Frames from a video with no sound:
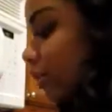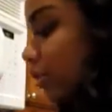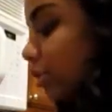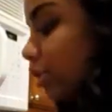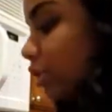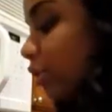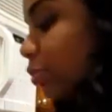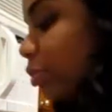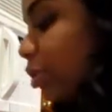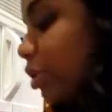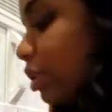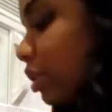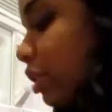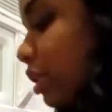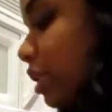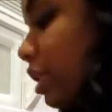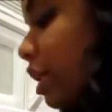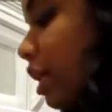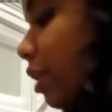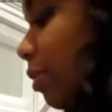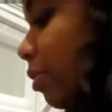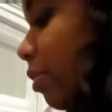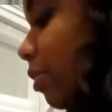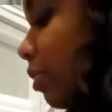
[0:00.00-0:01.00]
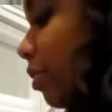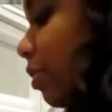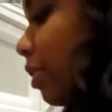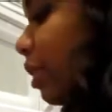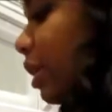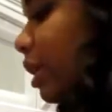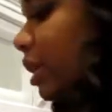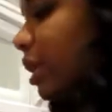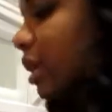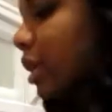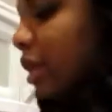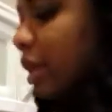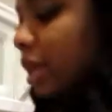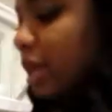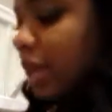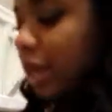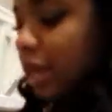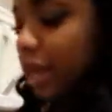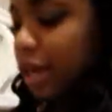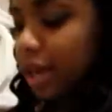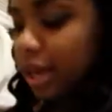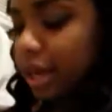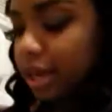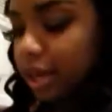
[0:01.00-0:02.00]
you'll just put your top on
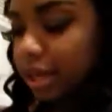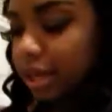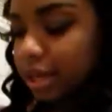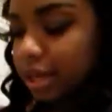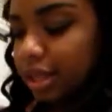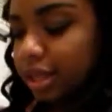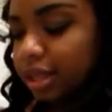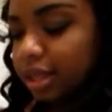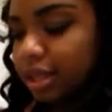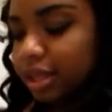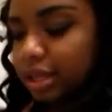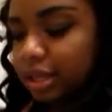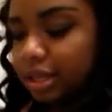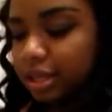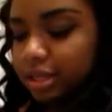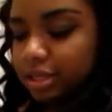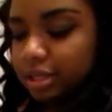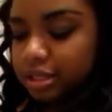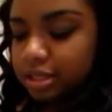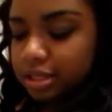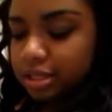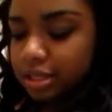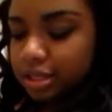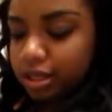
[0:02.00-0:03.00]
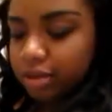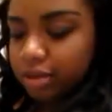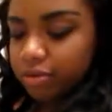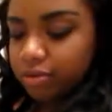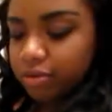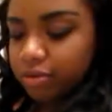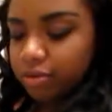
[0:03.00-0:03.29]
and let it sit